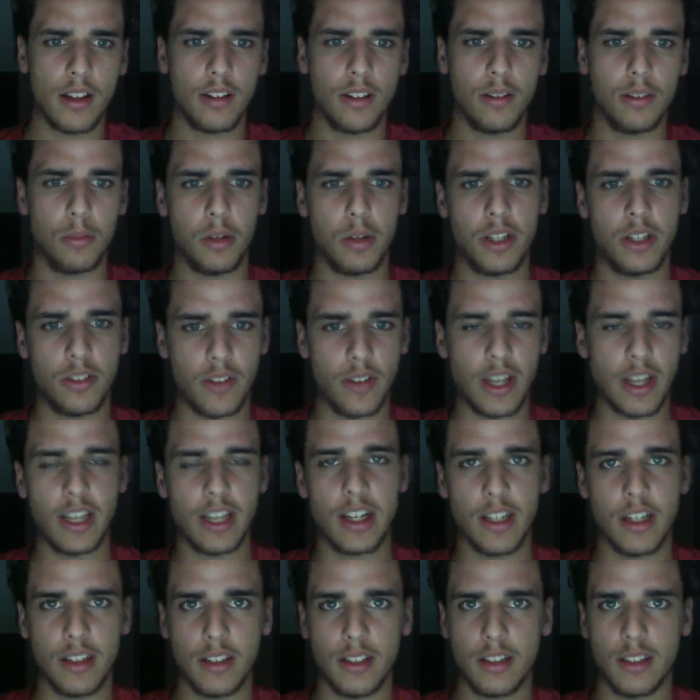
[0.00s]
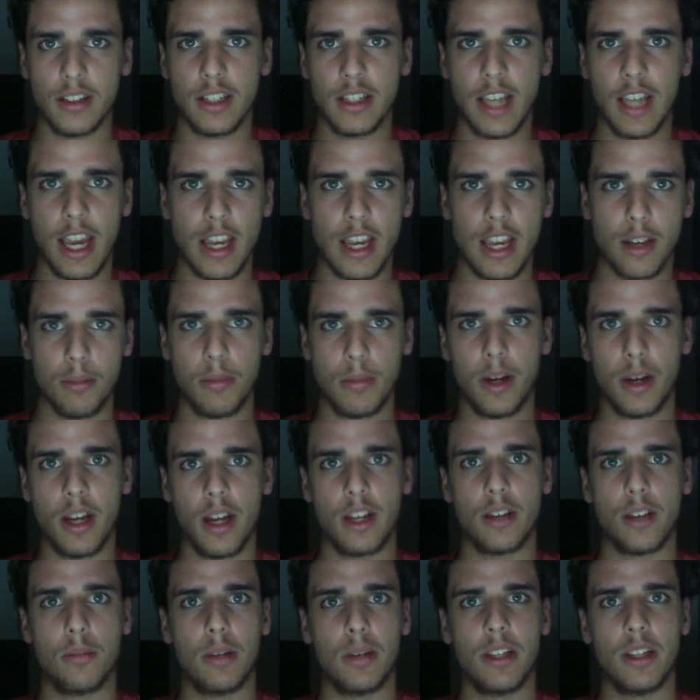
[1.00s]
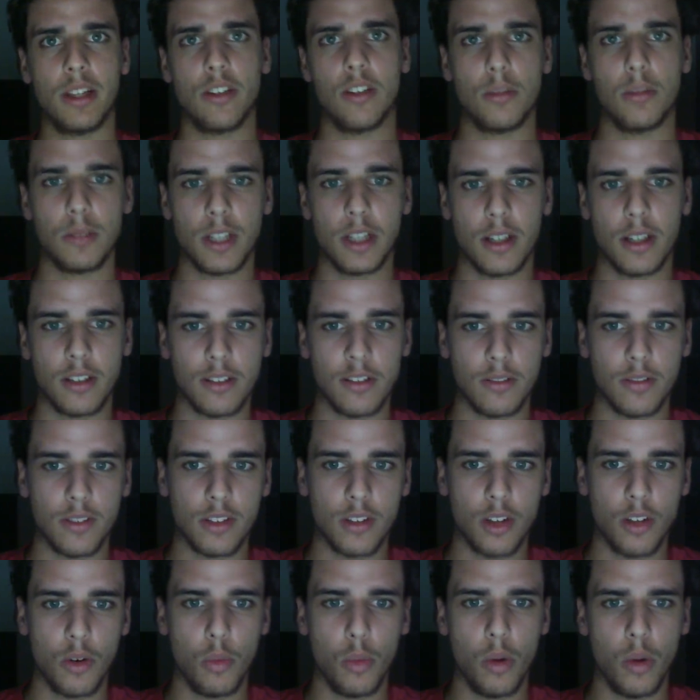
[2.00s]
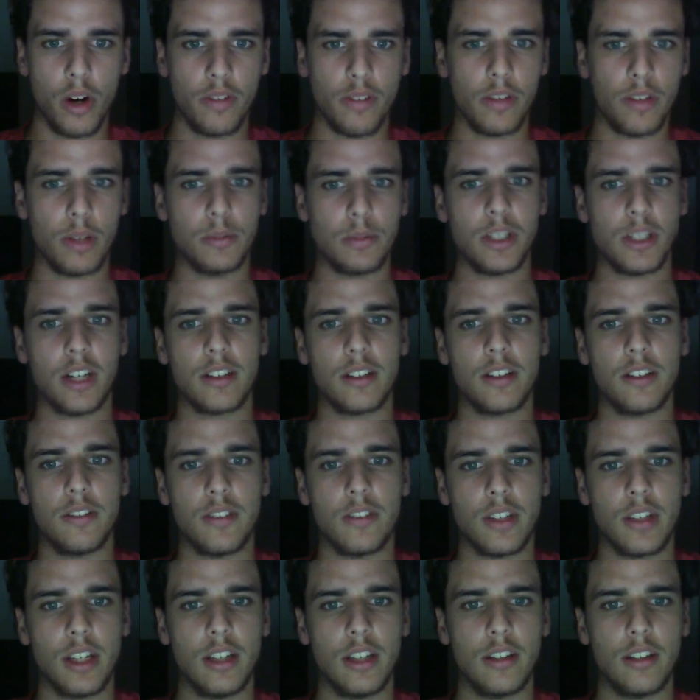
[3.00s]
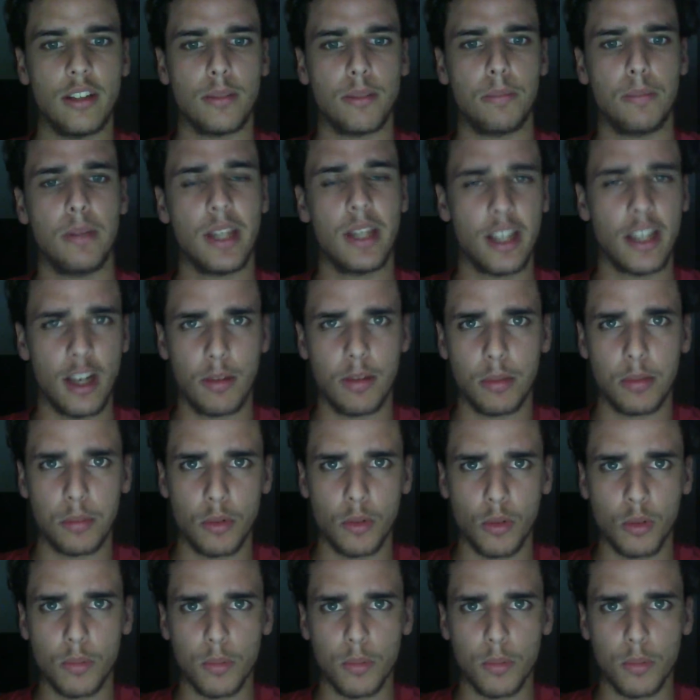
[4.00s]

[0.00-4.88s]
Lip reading: which they can gain by completing objectives. So one of the objectives is picking up a ball,